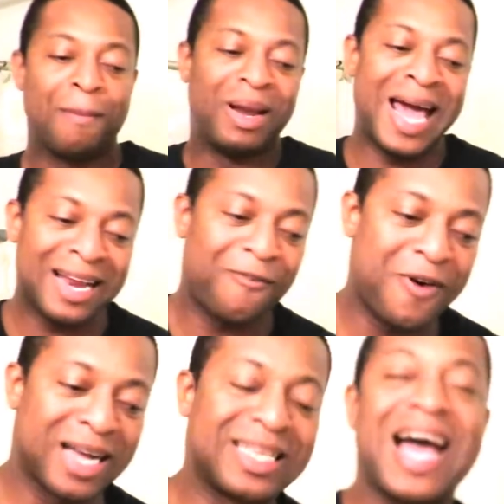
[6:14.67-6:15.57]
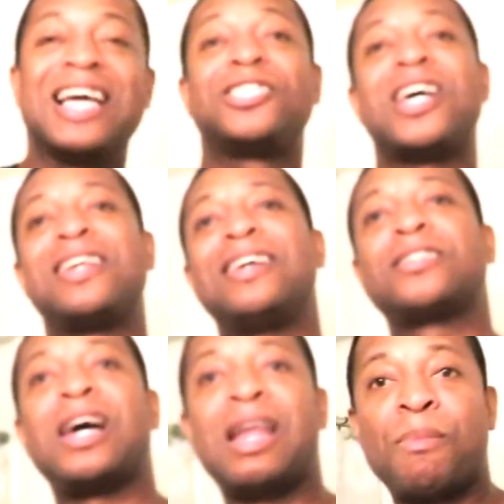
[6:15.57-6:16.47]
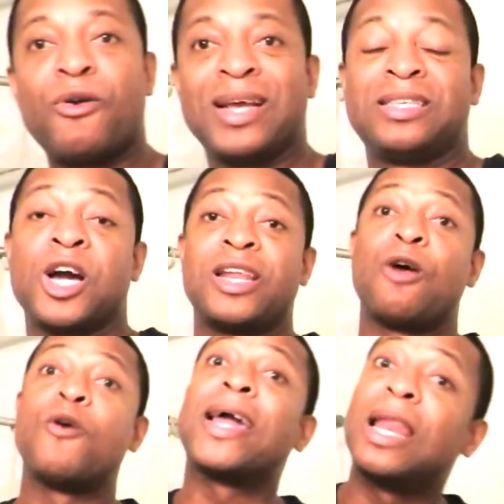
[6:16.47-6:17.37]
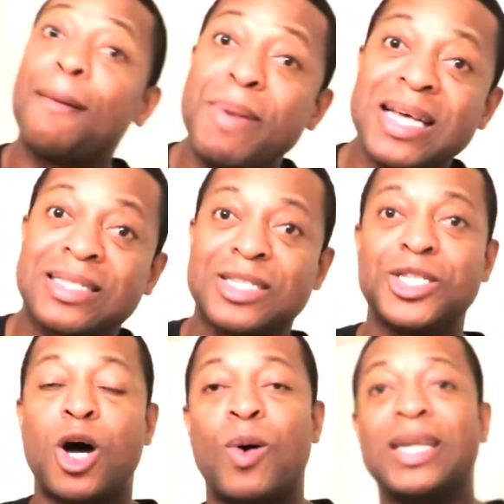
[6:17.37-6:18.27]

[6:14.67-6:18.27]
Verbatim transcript: I like the fact that Ishawna is collaborating on a regular basis now,